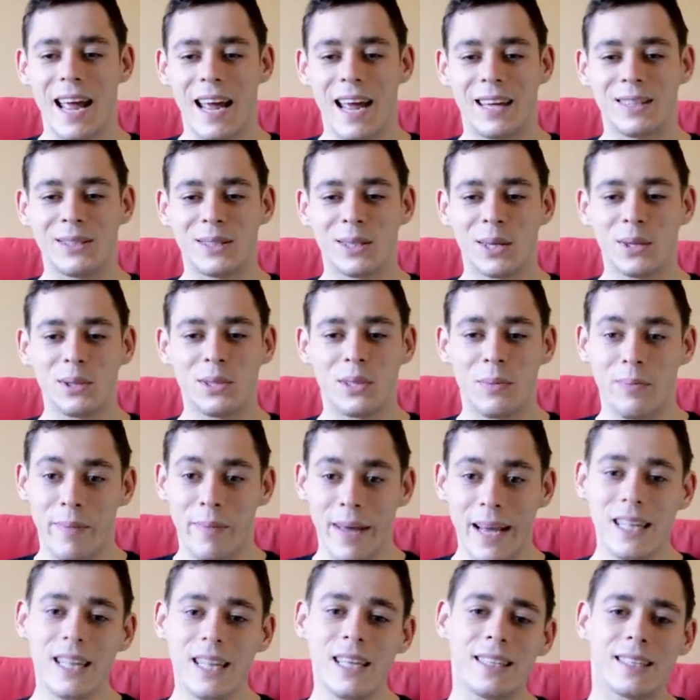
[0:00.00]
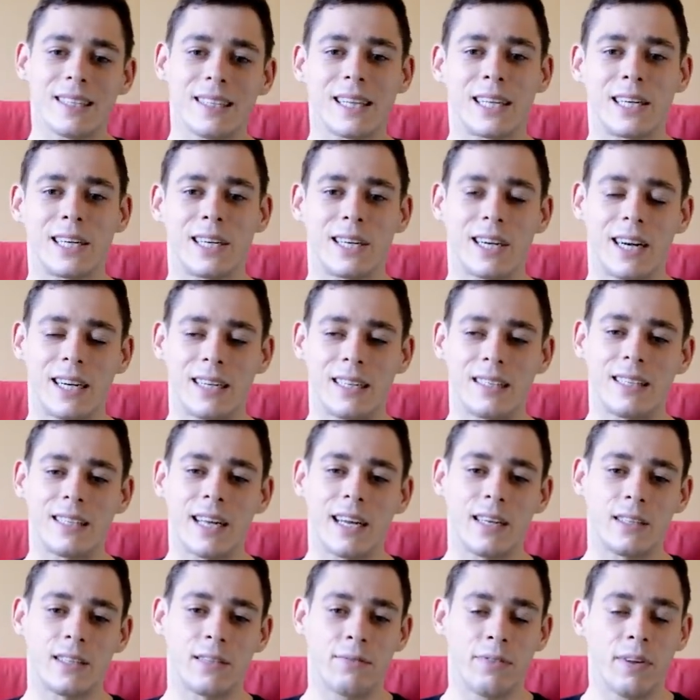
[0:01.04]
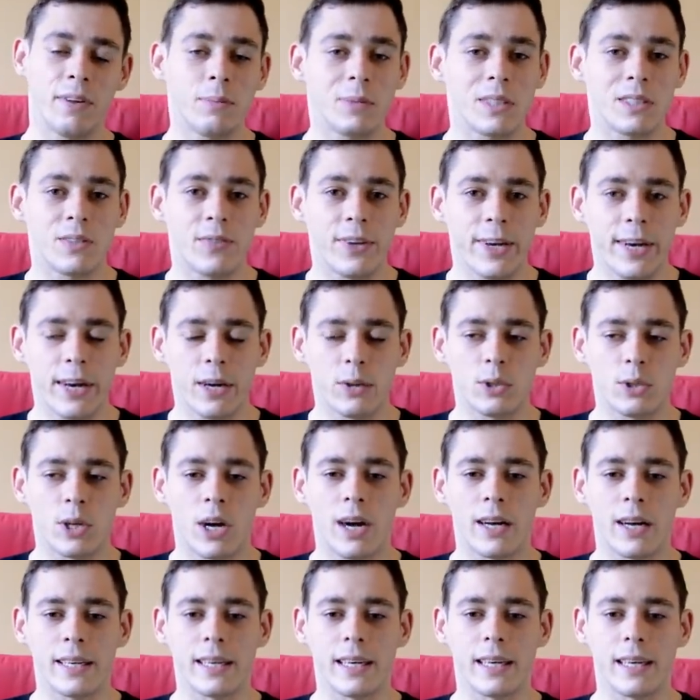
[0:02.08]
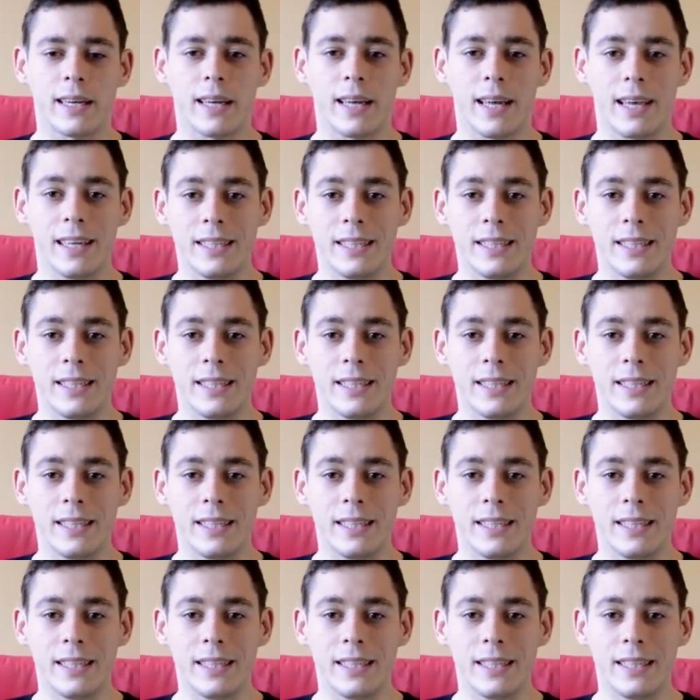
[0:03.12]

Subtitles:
And so to make things clear, I decided to film this video talking